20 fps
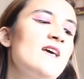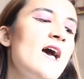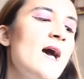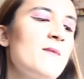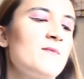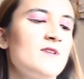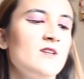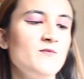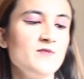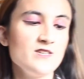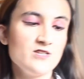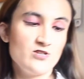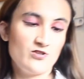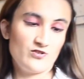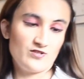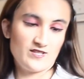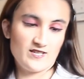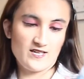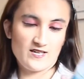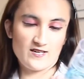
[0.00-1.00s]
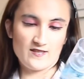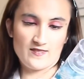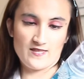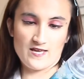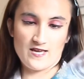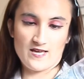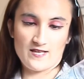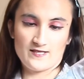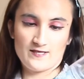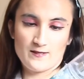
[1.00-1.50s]
I'm gonna be using
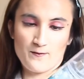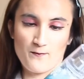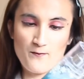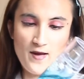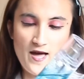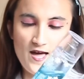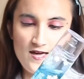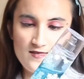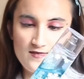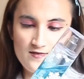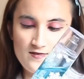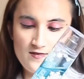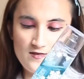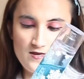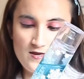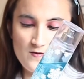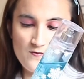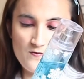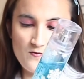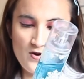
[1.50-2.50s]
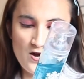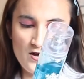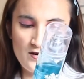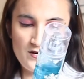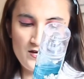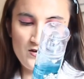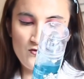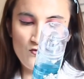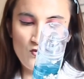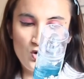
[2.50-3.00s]
this Bath and Body
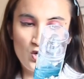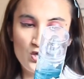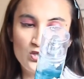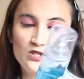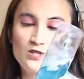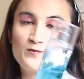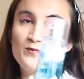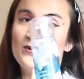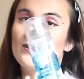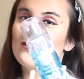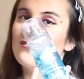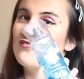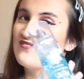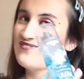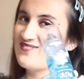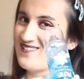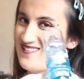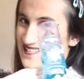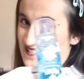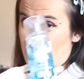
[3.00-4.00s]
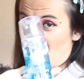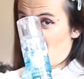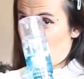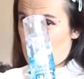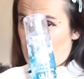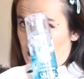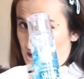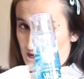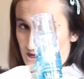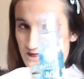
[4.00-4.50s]
Works
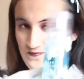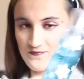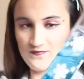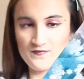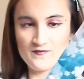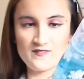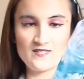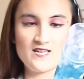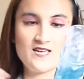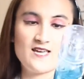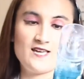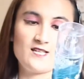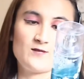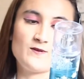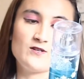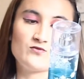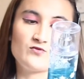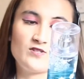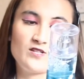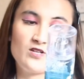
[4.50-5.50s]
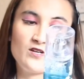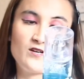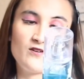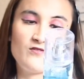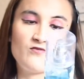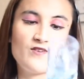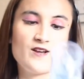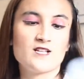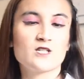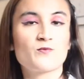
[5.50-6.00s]
perfume. It smells really good.
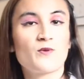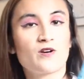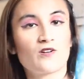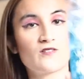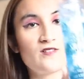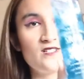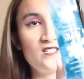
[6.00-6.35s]
Fresh sparkling